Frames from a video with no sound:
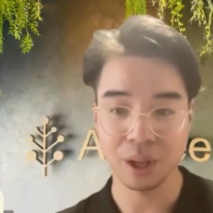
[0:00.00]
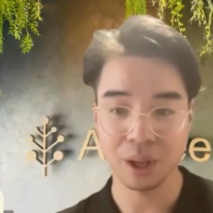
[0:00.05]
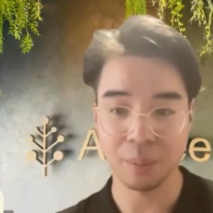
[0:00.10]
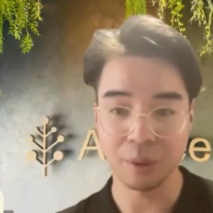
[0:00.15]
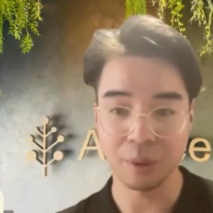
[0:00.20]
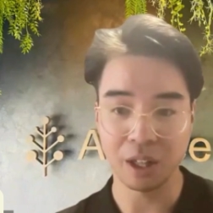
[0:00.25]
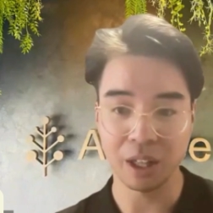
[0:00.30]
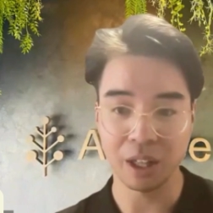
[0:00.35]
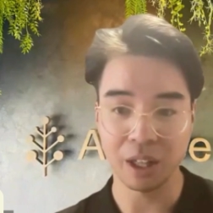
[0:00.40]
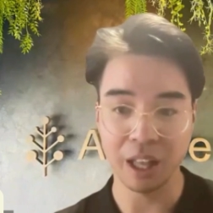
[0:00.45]

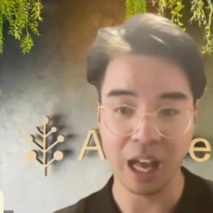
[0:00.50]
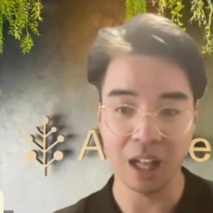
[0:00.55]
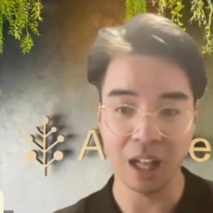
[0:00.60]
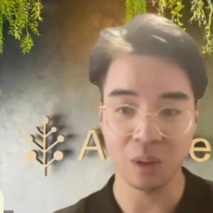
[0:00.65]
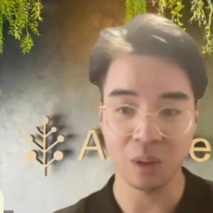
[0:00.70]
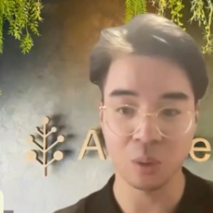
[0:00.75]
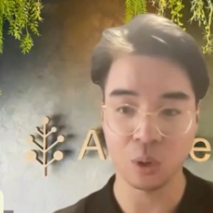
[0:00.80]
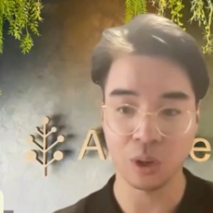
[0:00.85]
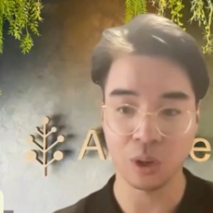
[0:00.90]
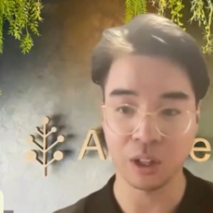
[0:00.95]
I'm going to let
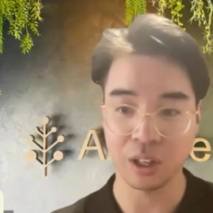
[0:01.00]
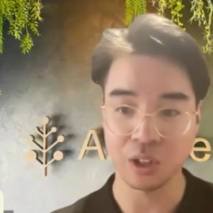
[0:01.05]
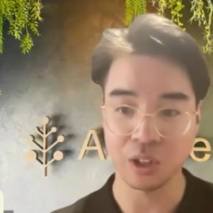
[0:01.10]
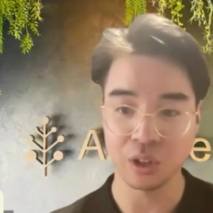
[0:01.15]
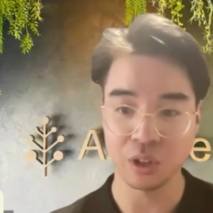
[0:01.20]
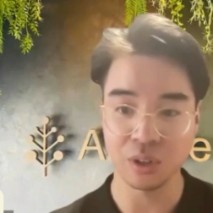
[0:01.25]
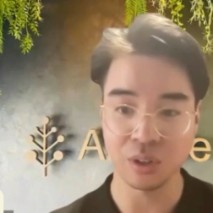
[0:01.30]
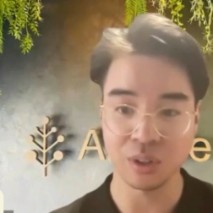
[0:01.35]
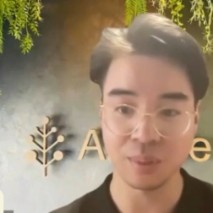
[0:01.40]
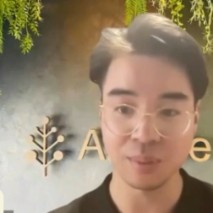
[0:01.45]
Al quickly
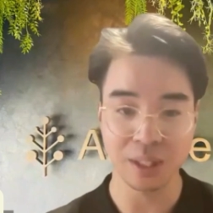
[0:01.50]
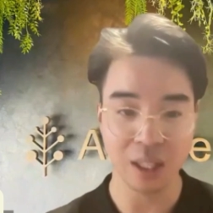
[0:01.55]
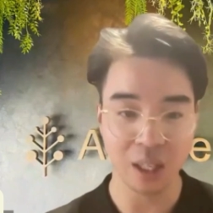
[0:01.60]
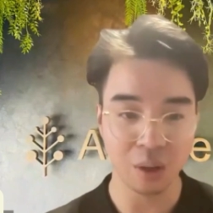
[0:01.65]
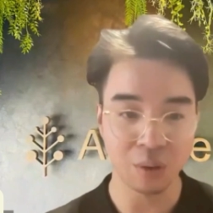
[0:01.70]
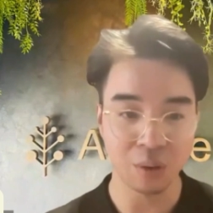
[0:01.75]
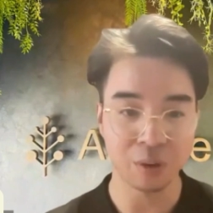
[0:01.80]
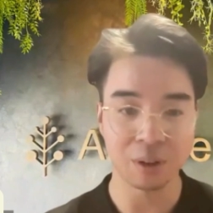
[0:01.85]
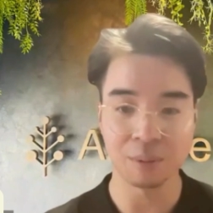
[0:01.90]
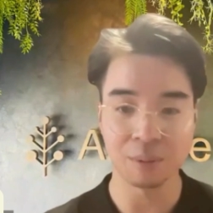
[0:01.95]
introduce
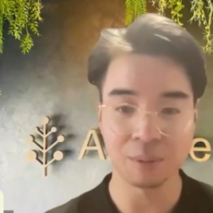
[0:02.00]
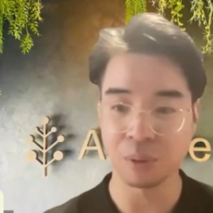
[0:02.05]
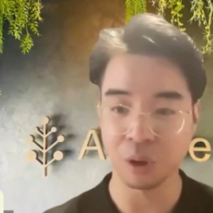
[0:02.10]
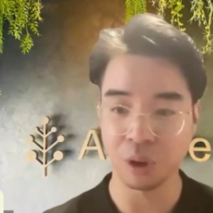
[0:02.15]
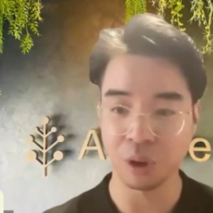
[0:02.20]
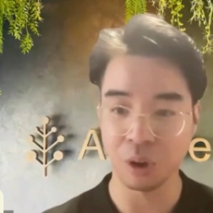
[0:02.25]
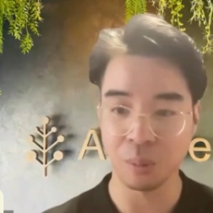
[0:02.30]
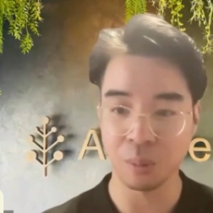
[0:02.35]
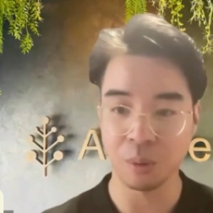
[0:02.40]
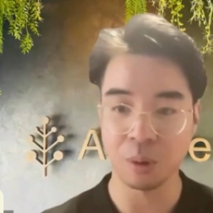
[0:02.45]
himself and
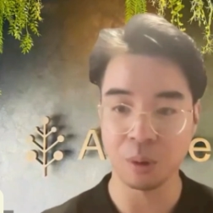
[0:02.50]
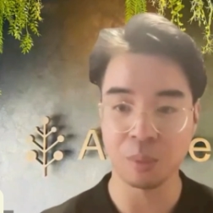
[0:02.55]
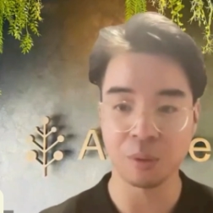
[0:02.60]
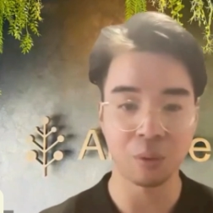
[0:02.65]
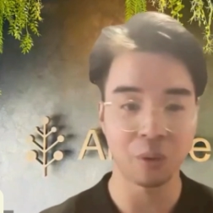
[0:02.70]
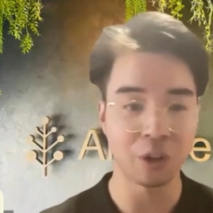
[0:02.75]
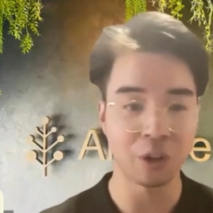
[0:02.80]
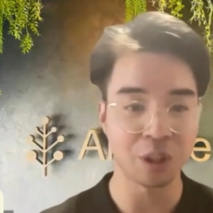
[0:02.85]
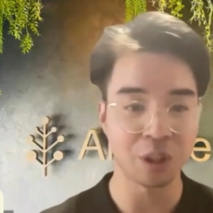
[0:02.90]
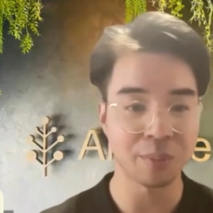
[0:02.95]
ProcurePro
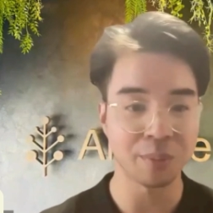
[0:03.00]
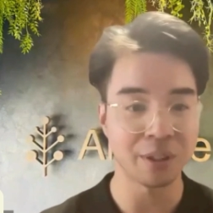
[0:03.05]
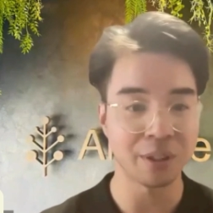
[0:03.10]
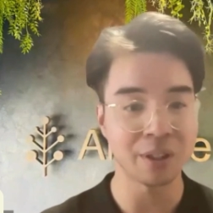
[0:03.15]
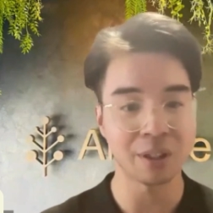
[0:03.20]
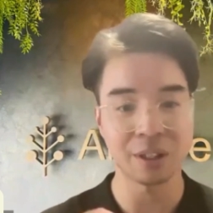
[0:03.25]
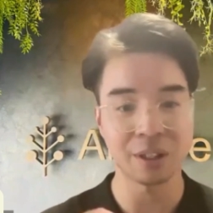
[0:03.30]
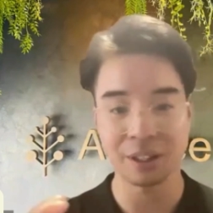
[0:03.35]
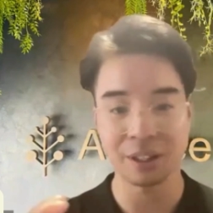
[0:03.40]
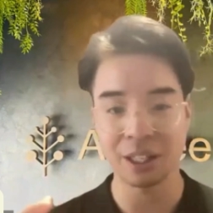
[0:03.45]
before we jump
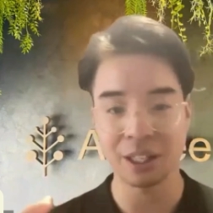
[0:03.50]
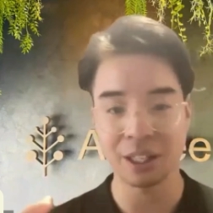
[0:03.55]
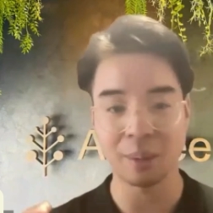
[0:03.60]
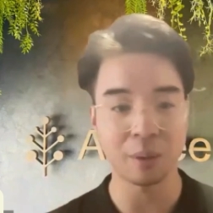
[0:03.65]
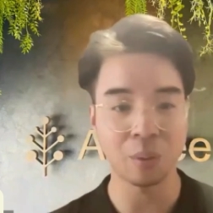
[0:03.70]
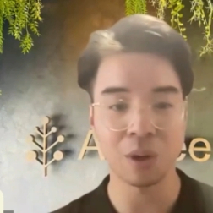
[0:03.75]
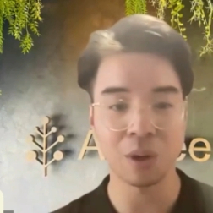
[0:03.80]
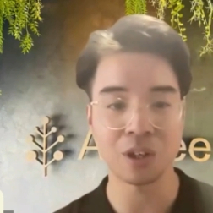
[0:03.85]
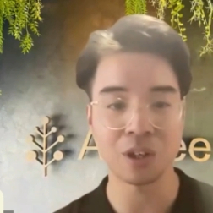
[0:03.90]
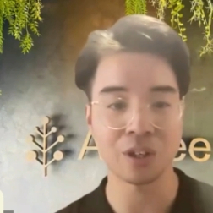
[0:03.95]
into a
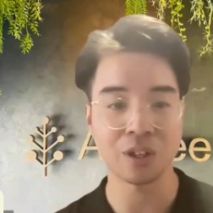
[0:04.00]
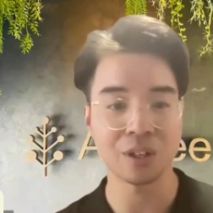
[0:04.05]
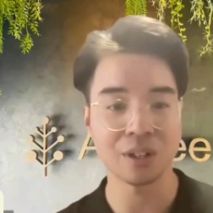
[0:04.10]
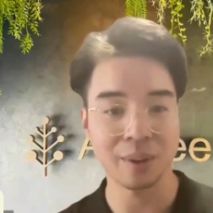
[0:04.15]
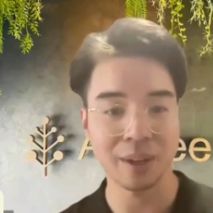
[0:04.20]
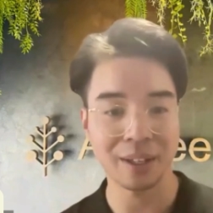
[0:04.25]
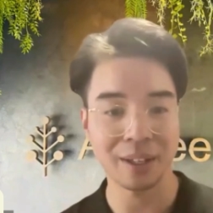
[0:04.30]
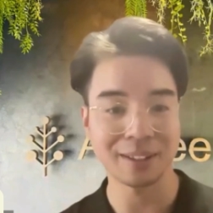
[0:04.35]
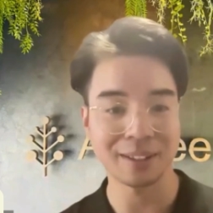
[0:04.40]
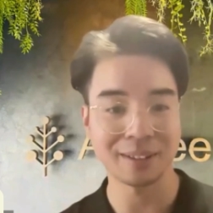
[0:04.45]
couple of
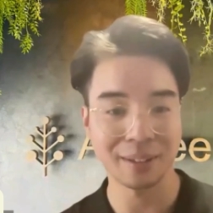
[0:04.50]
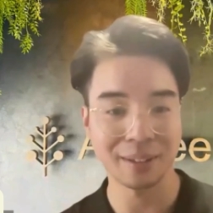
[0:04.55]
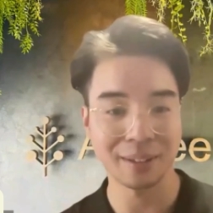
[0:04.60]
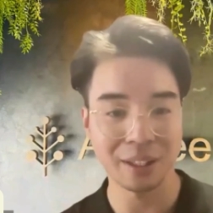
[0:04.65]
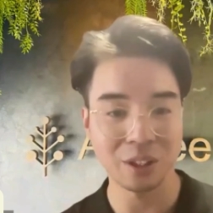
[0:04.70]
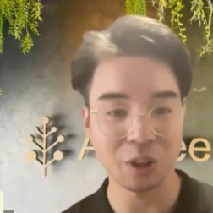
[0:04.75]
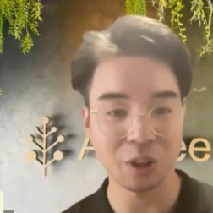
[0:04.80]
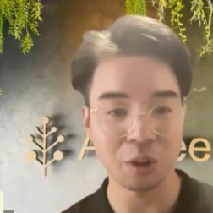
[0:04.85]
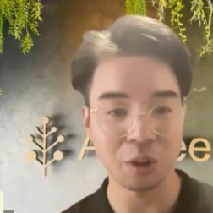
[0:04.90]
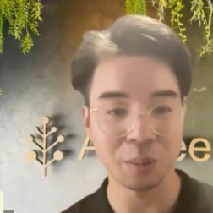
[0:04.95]
questions about
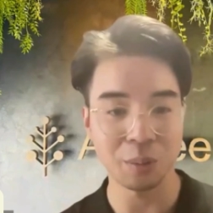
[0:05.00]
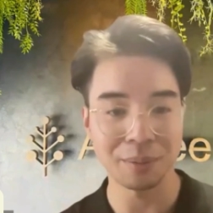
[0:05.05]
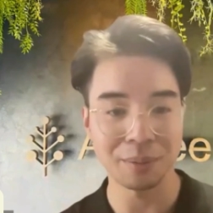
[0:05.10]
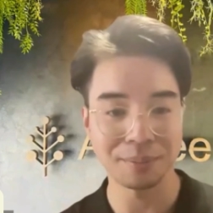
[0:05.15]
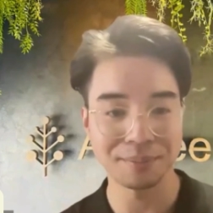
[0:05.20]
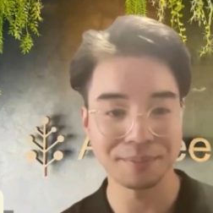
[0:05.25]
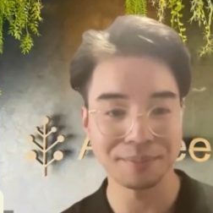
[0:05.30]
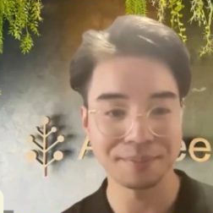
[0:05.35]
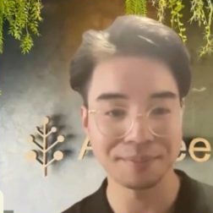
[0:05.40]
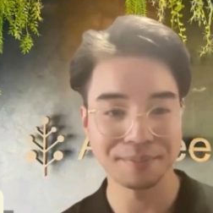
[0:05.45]
the document.